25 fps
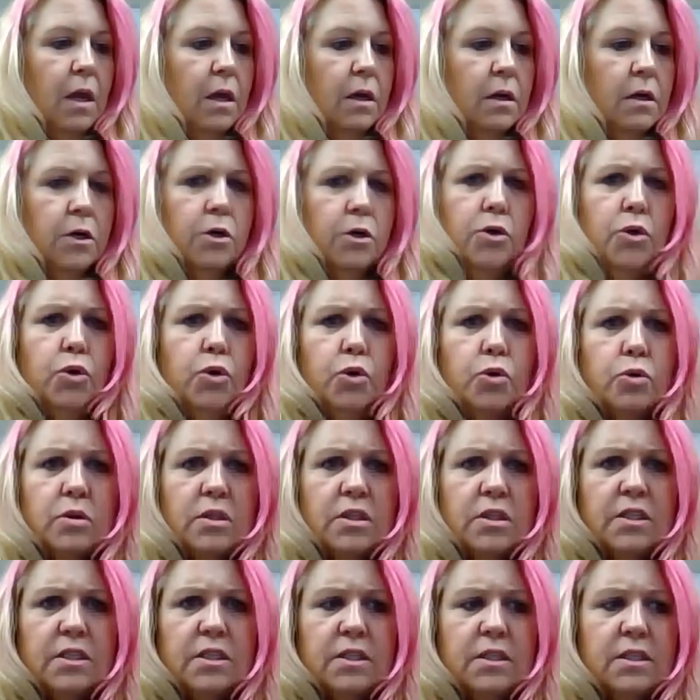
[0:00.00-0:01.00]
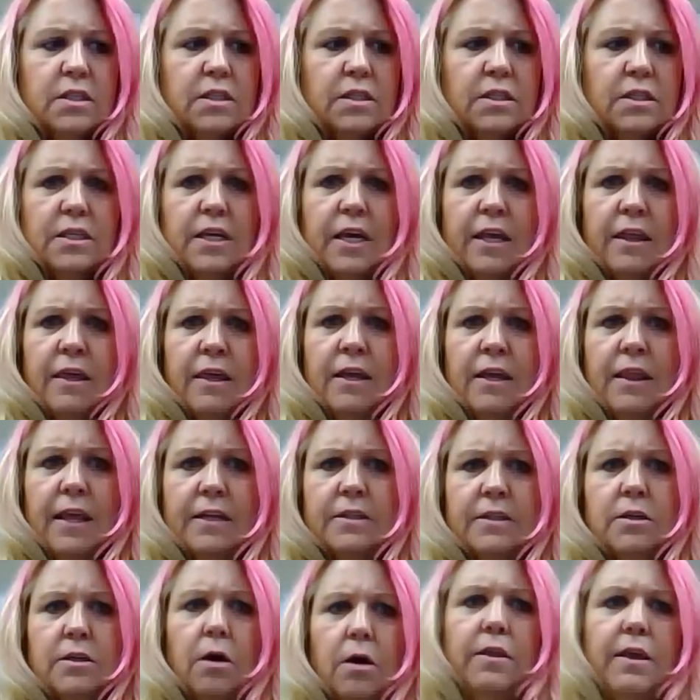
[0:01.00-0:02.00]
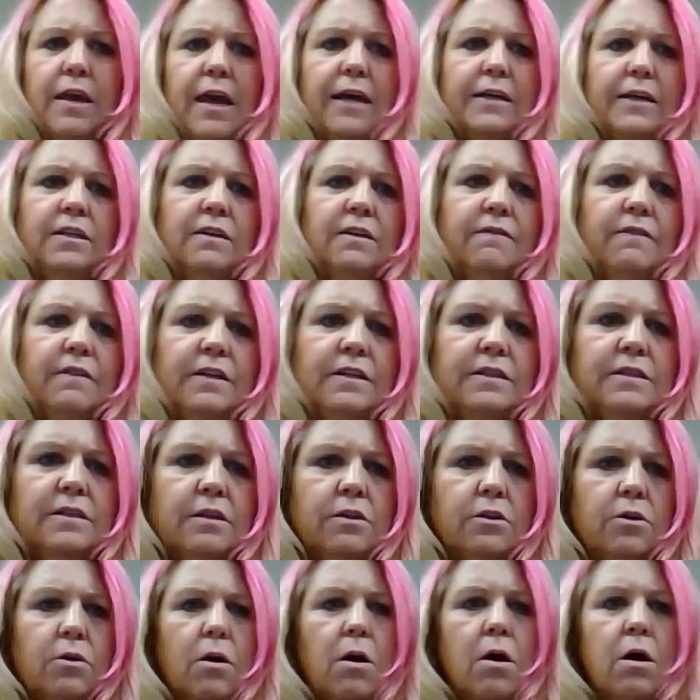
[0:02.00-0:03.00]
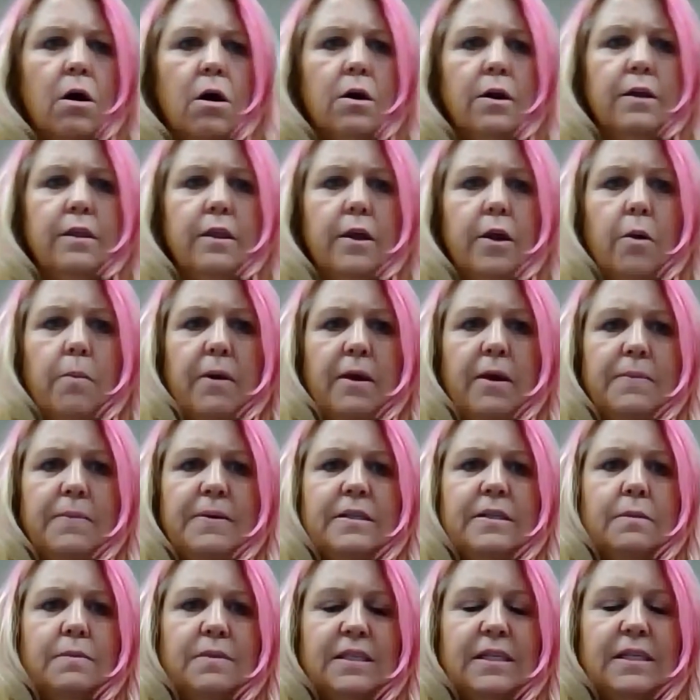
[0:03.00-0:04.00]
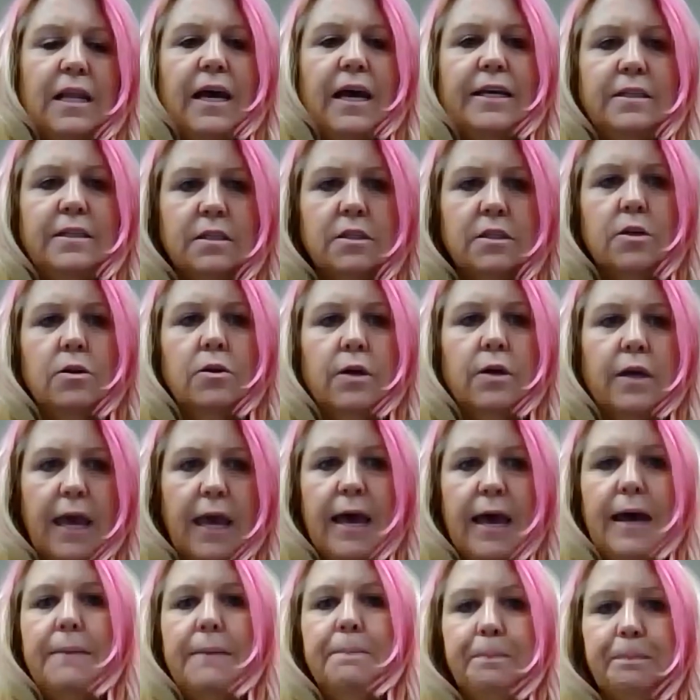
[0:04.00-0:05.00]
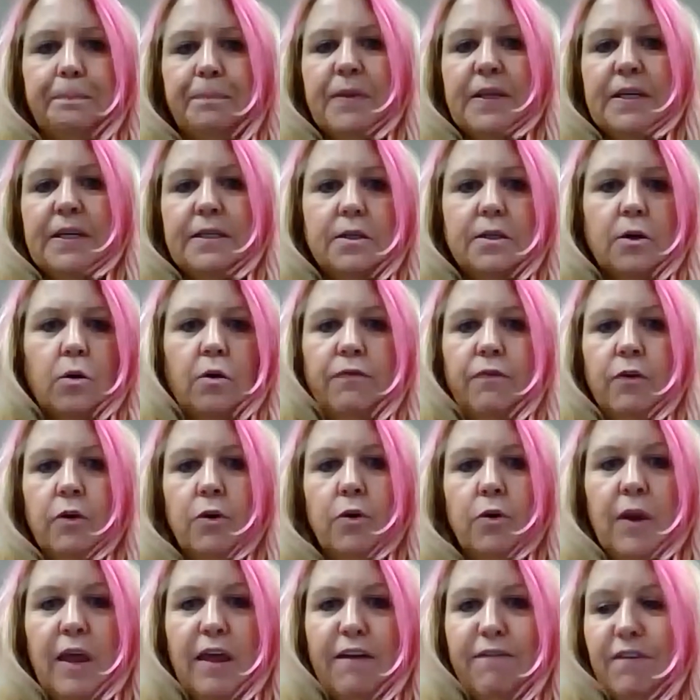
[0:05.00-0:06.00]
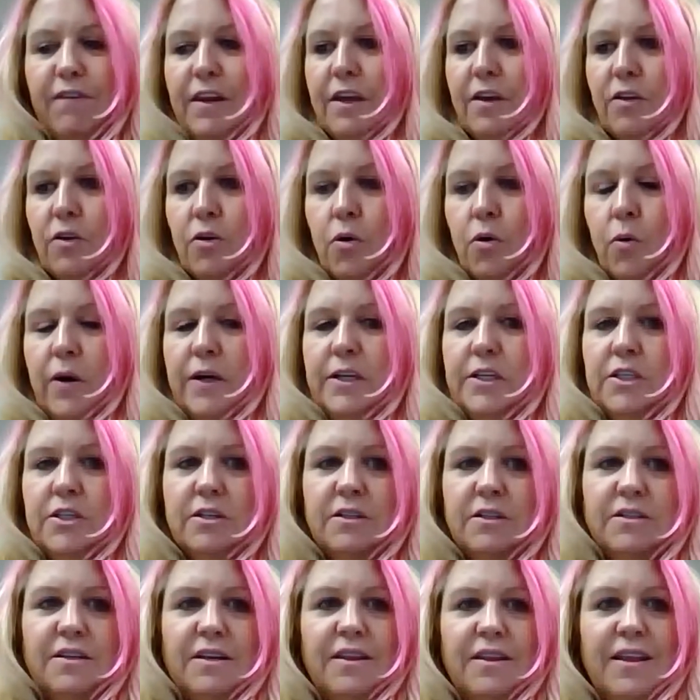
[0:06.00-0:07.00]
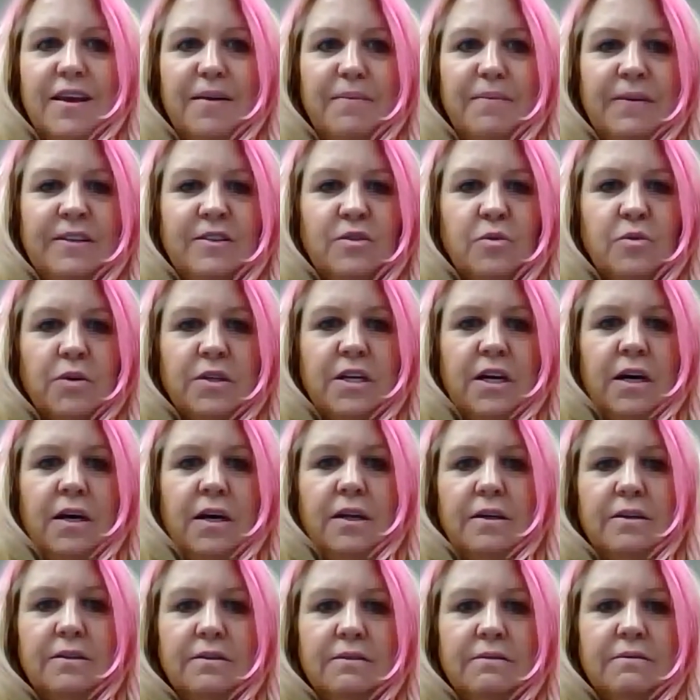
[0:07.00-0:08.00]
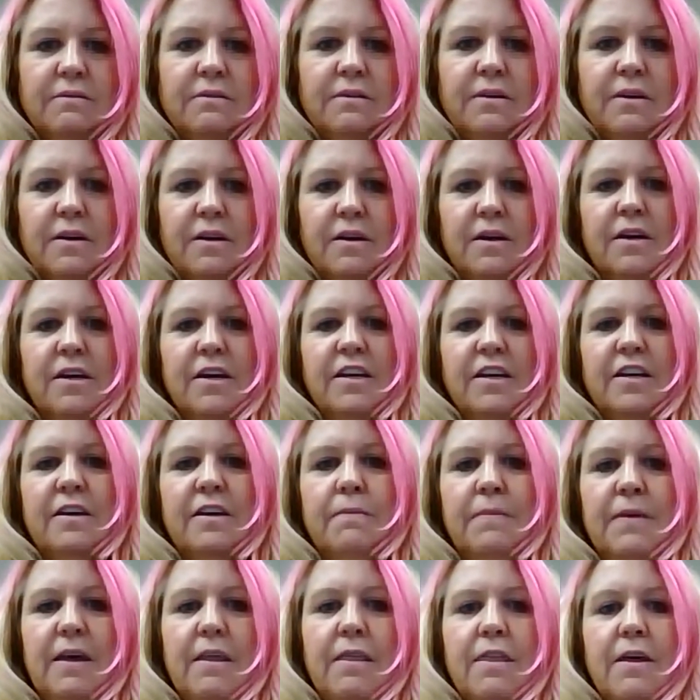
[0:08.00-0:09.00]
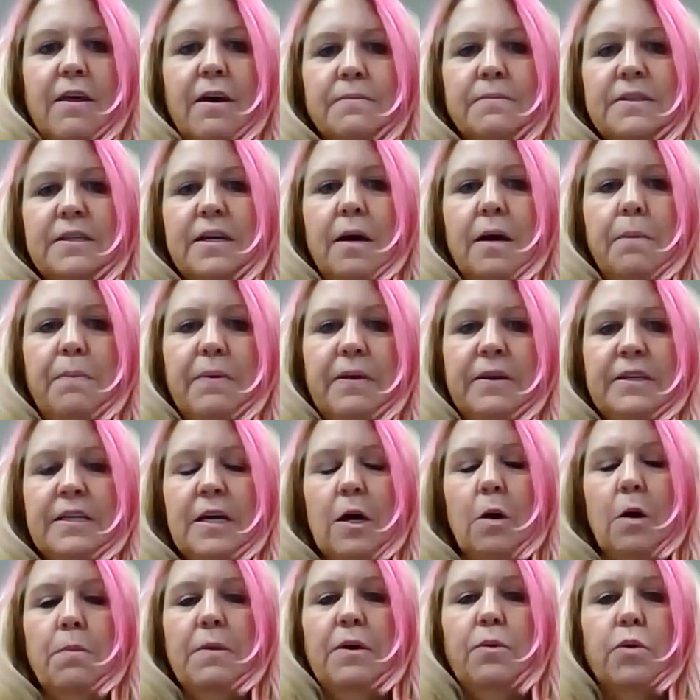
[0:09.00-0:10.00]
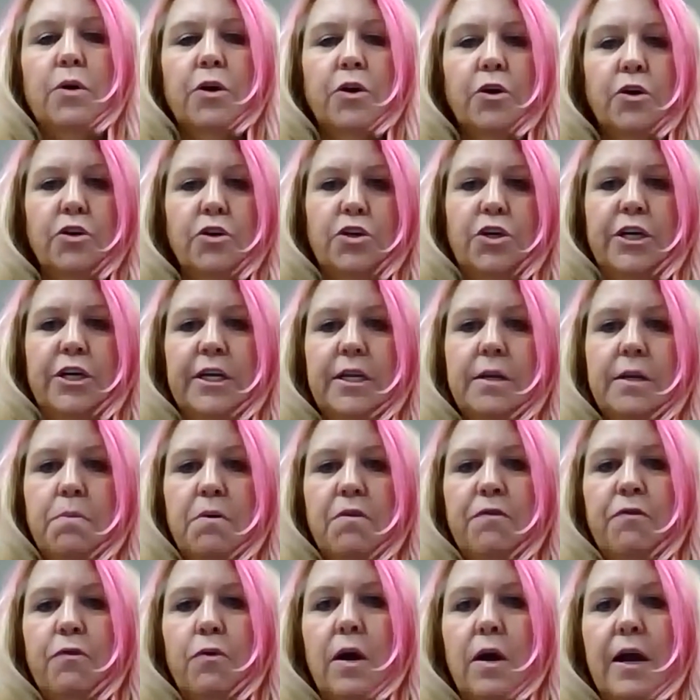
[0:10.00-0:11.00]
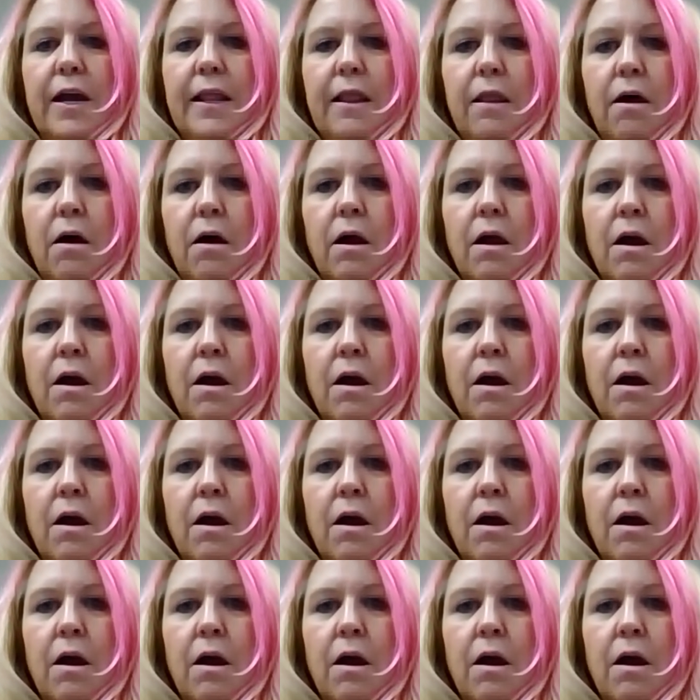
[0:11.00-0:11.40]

cahoots. I think that's all the activities that there are in there, maybe some slides to look at. So if you don't have any other questions, then that means we're done. Give me a thumbs up and tell me we're good before I log